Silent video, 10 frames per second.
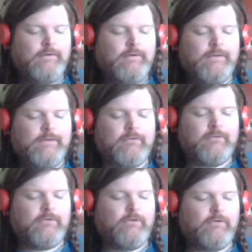That's
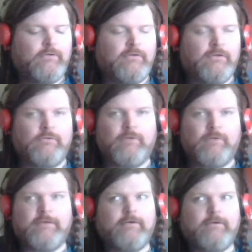a good clue
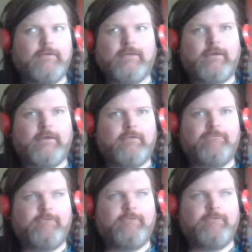right there that they're
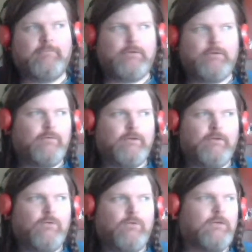fucking blowing a
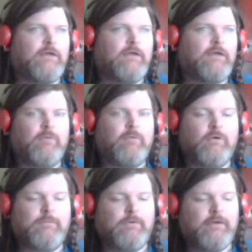whole lot of smoke
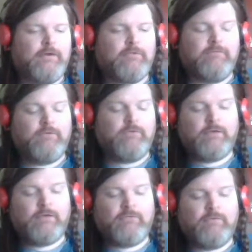up your ass, and if you're
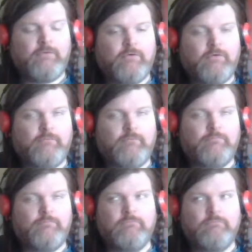not a smoker,
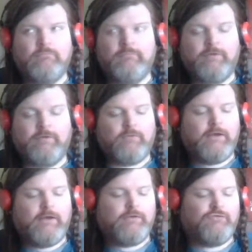get
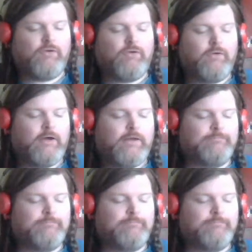ready to choke on it.